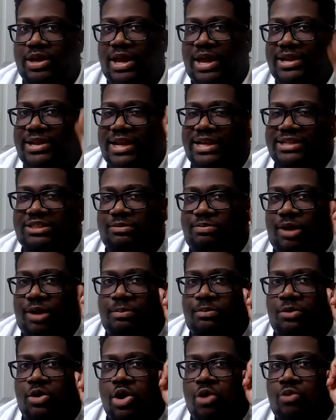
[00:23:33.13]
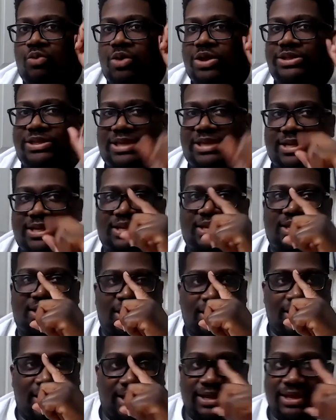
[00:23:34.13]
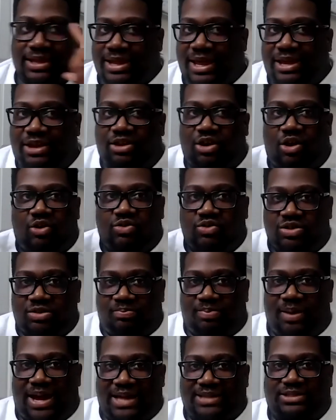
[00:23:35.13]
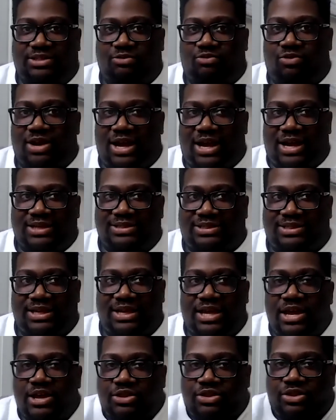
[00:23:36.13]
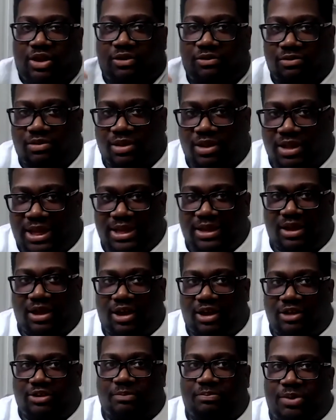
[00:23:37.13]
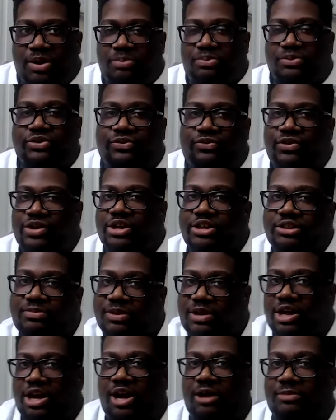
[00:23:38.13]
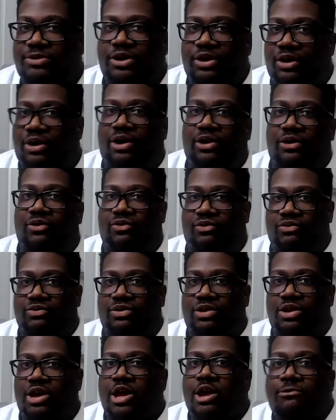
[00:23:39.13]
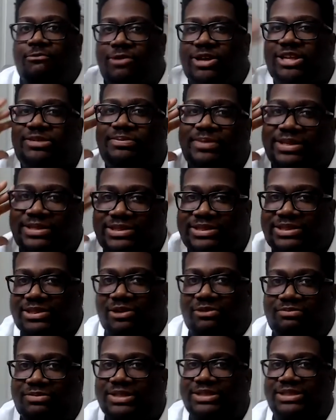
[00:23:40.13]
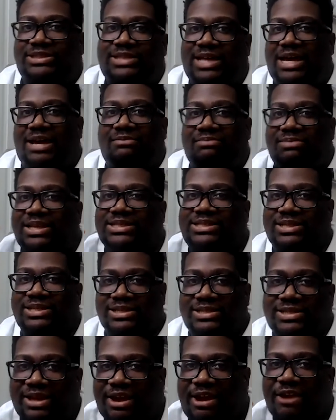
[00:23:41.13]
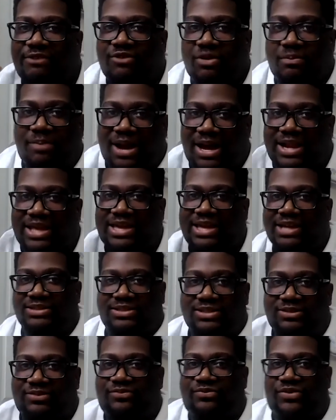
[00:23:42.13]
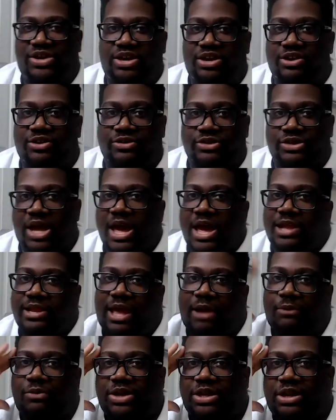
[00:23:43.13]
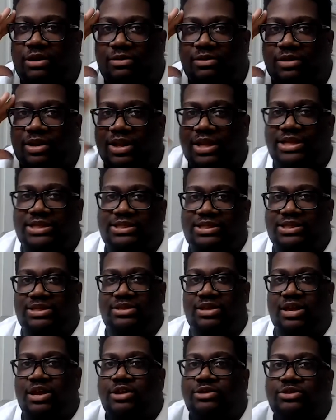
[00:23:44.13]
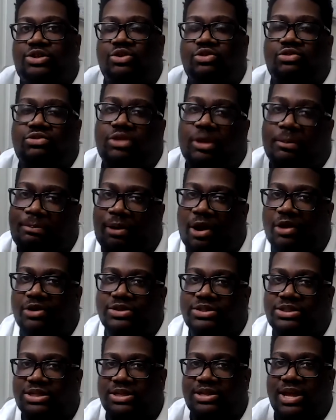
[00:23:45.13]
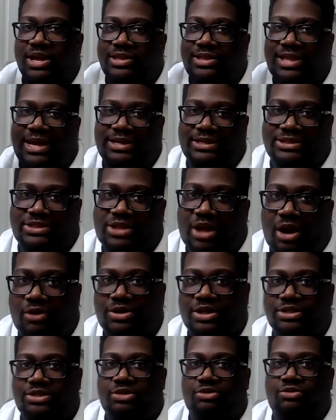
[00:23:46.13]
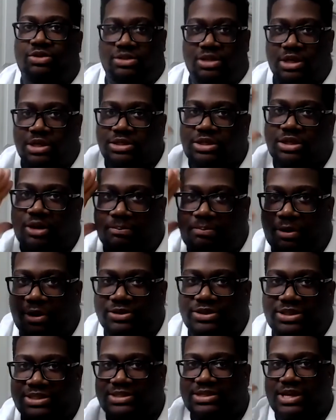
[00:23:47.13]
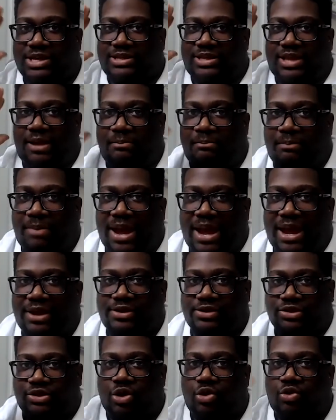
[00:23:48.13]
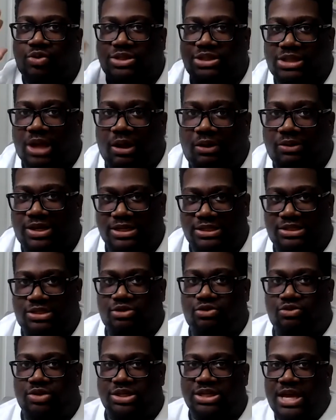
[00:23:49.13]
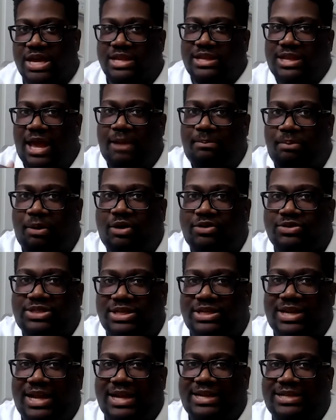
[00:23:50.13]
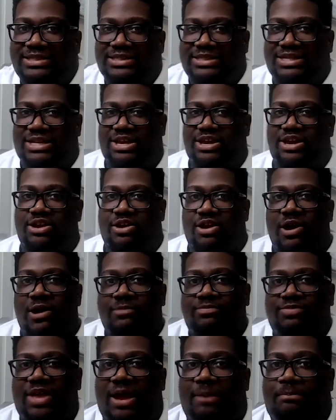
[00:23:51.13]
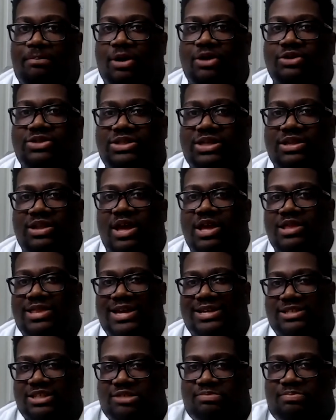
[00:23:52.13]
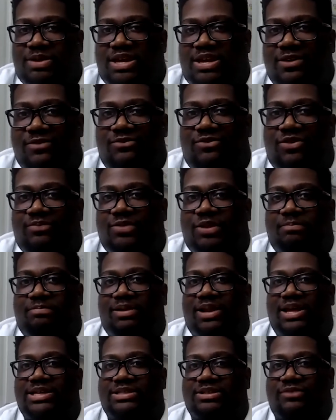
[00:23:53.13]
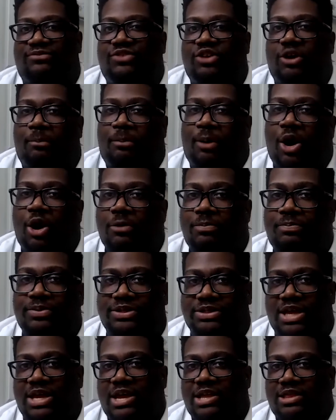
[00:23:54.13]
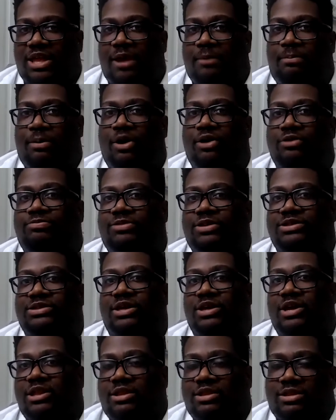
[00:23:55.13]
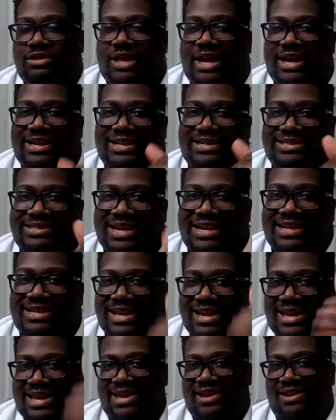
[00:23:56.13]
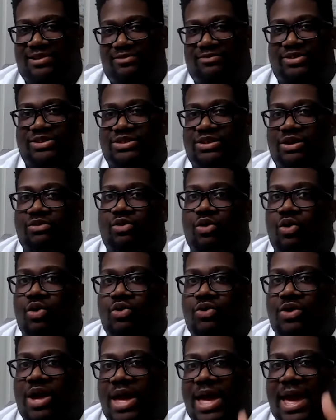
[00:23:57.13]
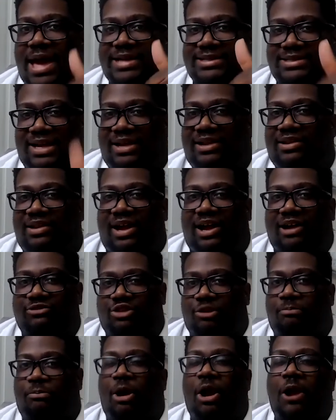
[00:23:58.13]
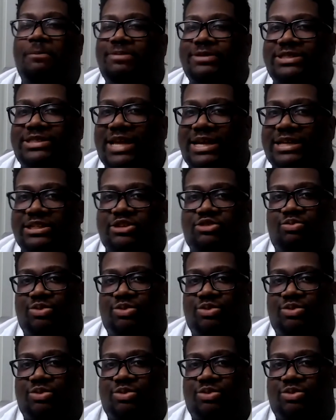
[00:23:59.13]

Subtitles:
And that's the problem. We're tending, and that goes back to where I said, don't let other people's fears become your own. We spend so much time listening to everybody else's fears that we don't listen to the person that is talking to us, to the person that matters, who is talking to us, that person that is in here, that person that is speaking from the place of your purpose, that person that is at the end result, who has unlocked the purpose that is